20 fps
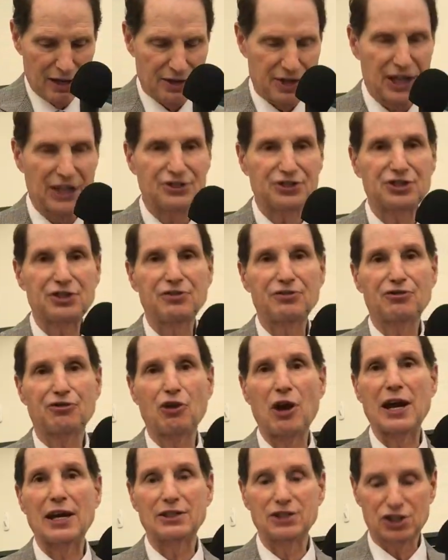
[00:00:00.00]

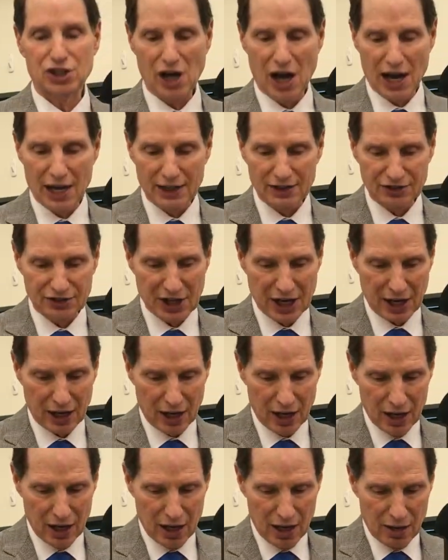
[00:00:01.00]
disenfranchising
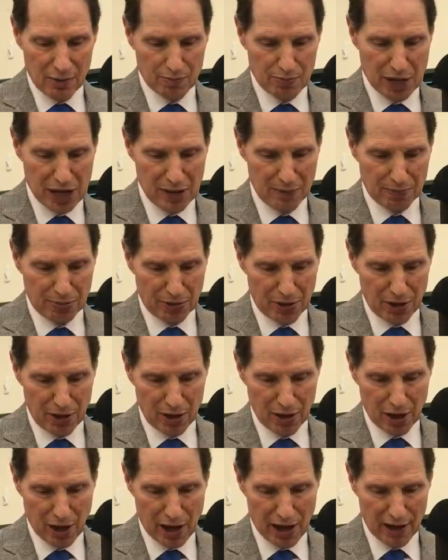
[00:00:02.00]

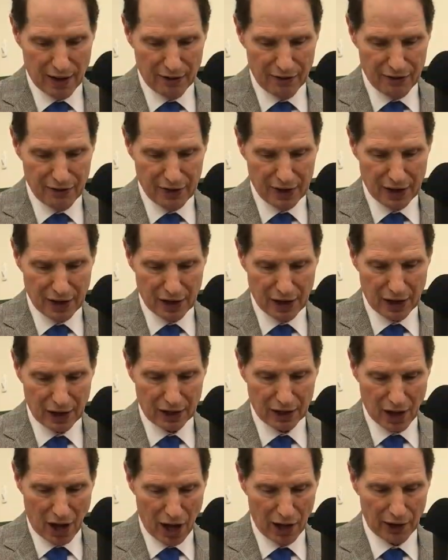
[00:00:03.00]
people of
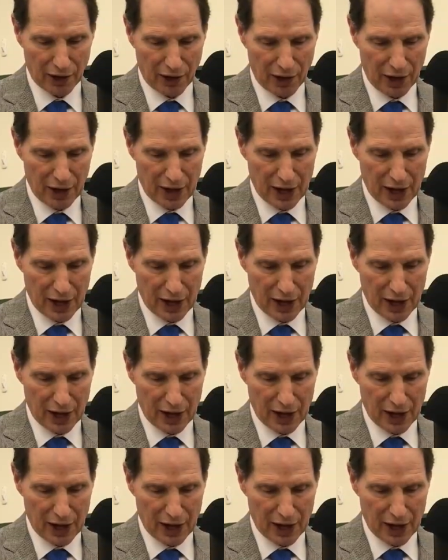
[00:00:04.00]
color.